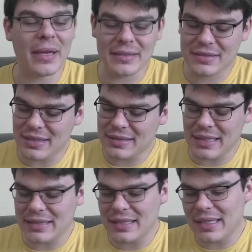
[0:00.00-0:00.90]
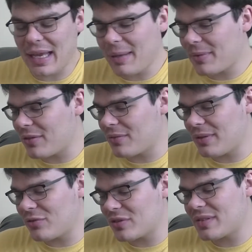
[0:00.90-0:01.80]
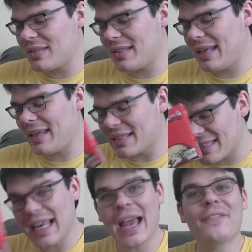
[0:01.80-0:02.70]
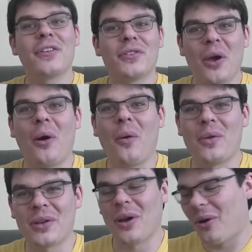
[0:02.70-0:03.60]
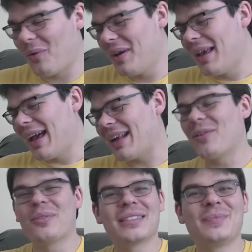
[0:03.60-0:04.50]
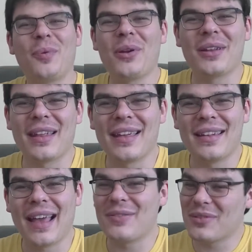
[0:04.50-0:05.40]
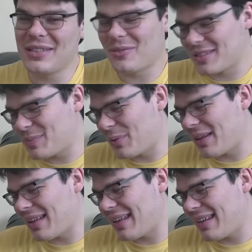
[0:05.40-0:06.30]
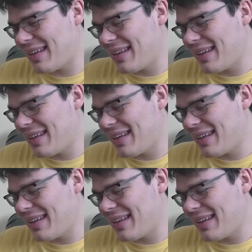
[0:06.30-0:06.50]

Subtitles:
It's a game that you just have to know. I don't want to spoil it. I really don't want to spoil it.